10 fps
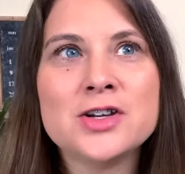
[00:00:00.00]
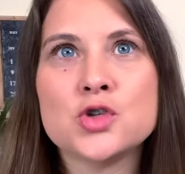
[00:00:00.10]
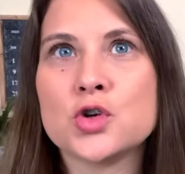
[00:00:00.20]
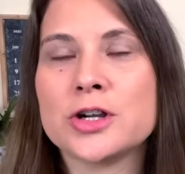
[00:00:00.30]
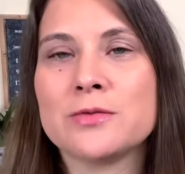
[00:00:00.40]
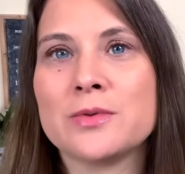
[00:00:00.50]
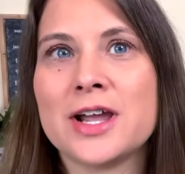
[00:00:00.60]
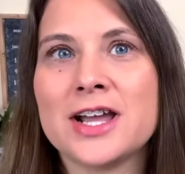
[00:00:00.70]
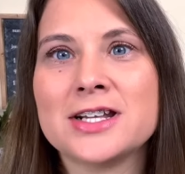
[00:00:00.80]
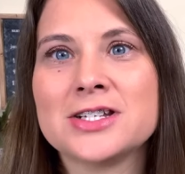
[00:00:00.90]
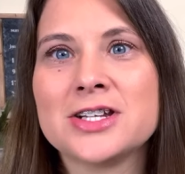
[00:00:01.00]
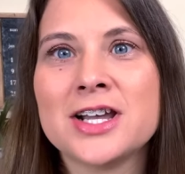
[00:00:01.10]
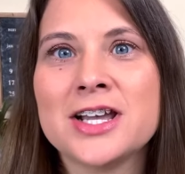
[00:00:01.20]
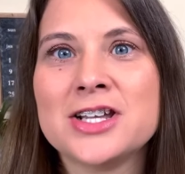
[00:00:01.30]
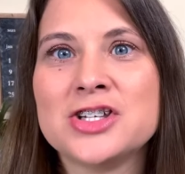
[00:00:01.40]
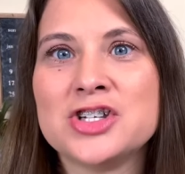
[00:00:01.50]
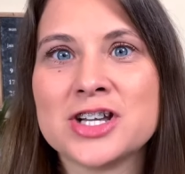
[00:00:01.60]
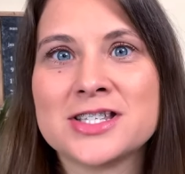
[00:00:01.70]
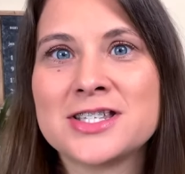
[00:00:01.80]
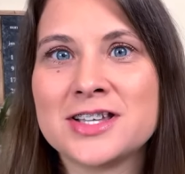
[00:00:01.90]
Jordan Ranch,
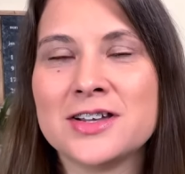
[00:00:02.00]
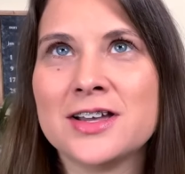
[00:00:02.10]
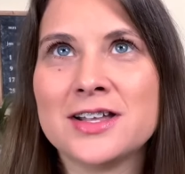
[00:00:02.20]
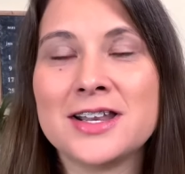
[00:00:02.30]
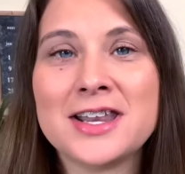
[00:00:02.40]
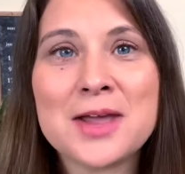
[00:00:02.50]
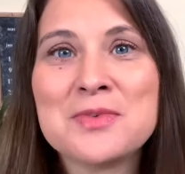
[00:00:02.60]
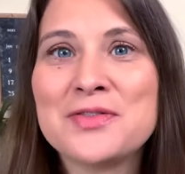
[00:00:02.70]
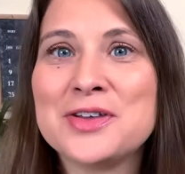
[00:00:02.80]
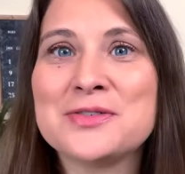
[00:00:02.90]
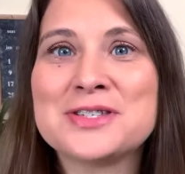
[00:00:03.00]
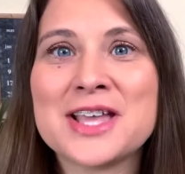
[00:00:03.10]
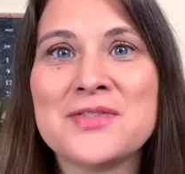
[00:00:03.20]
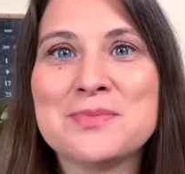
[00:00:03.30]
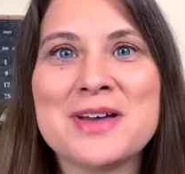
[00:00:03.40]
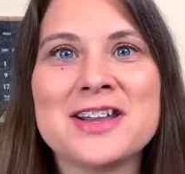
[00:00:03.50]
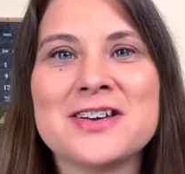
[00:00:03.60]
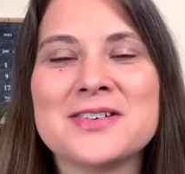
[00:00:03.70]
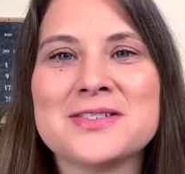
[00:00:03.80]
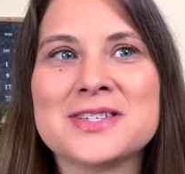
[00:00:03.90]
just to name a few, Seven
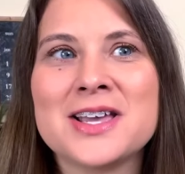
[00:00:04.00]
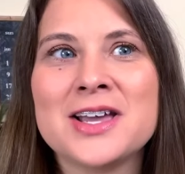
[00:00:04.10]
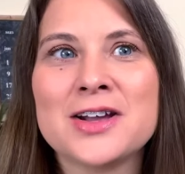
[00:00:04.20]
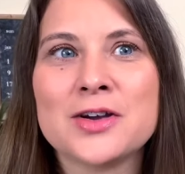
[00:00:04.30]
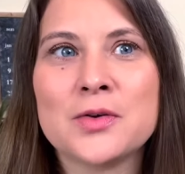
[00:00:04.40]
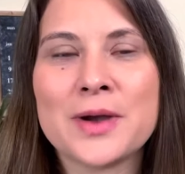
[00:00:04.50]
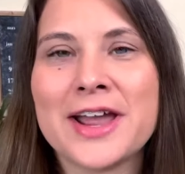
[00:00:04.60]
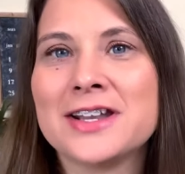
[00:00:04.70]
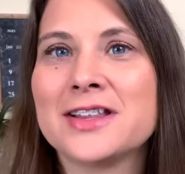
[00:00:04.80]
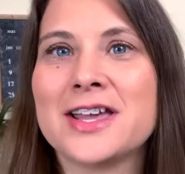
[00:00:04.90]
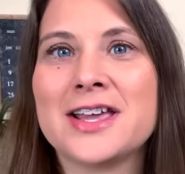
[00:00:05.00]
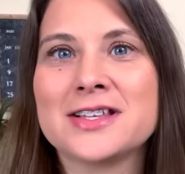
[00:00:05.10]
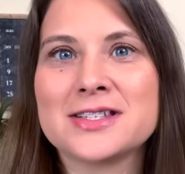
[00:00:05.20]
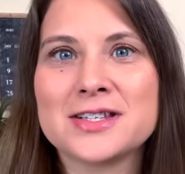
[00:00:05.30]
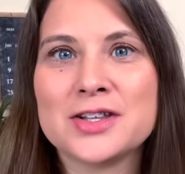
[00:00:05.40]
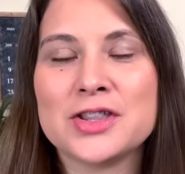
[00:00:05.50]
Meadows, Grand Lakes.